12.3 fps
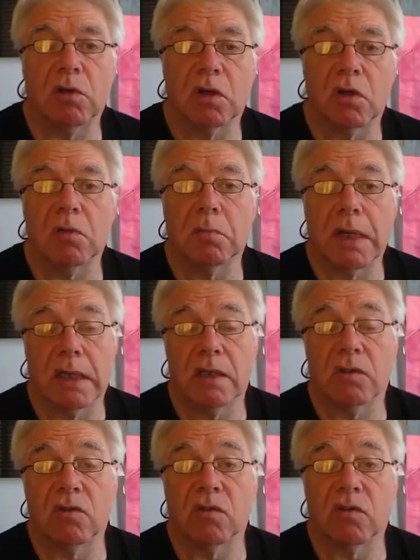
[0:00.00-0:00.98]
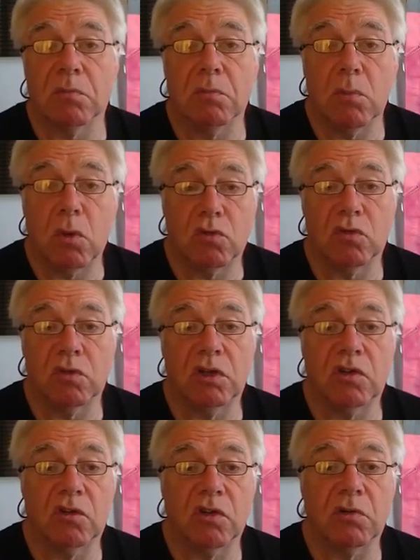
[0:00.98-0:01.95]
when I got back into some
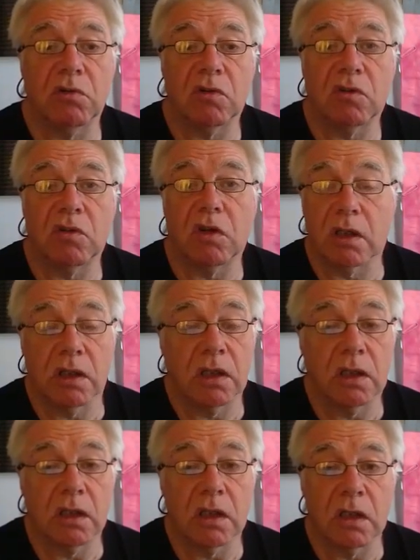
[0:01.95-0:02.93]
moderately serious cycling,